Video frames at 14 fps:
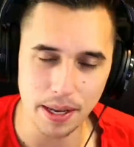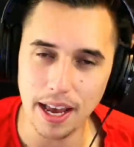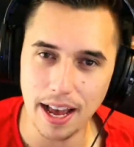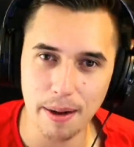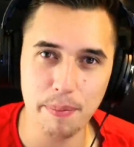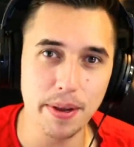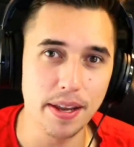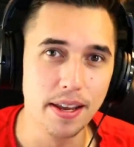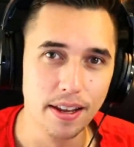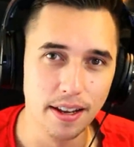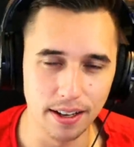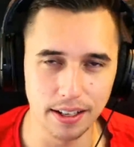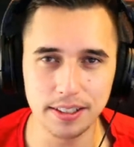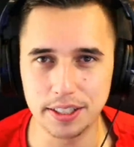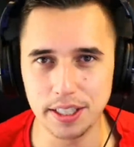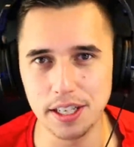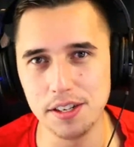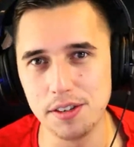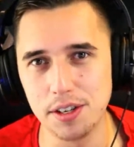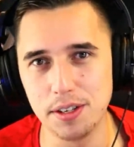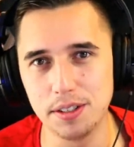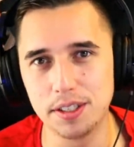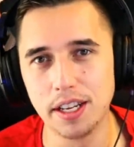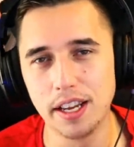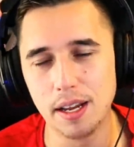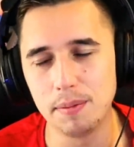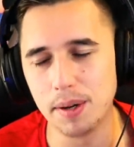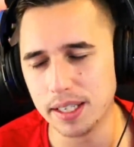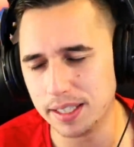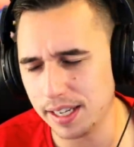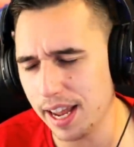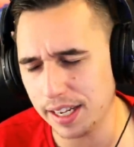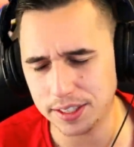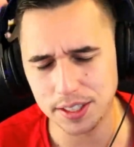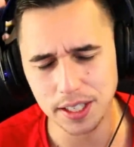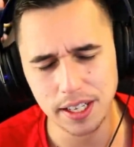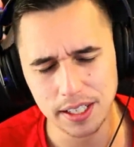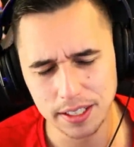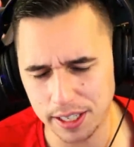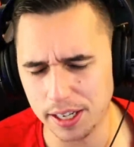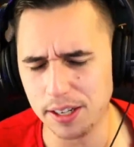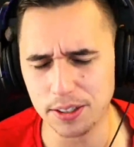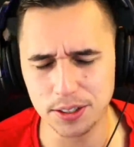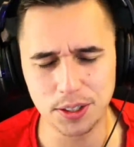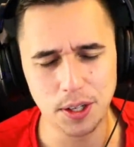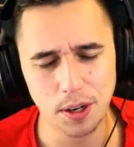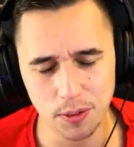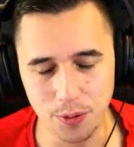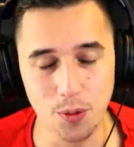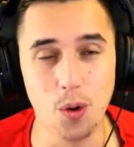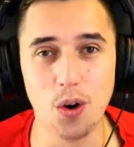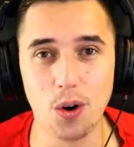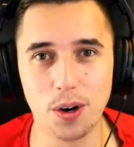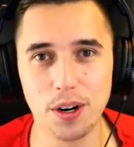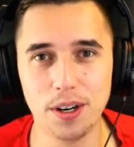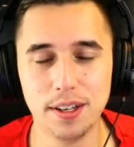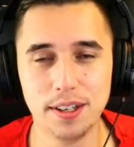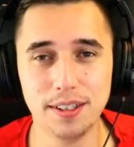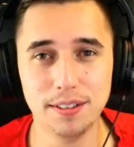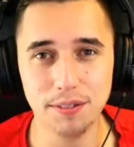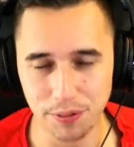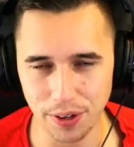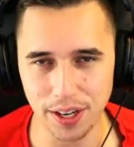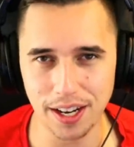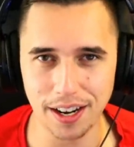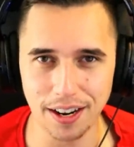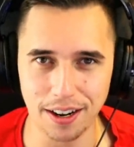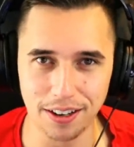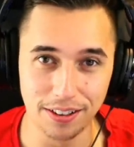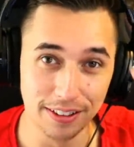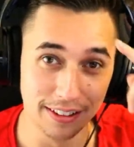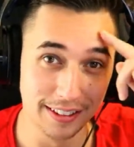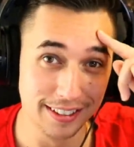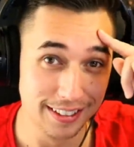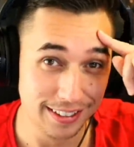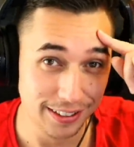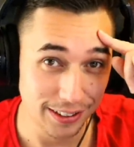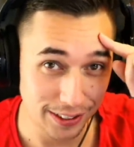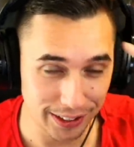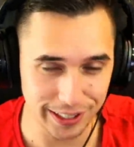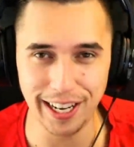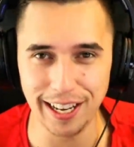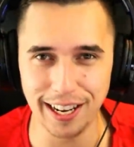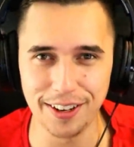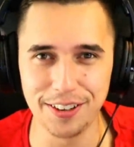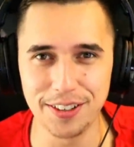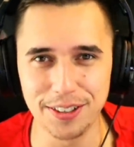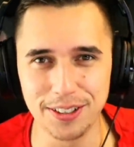be happy. And I'll see you, dudes, in my next Gears of War video. See you later,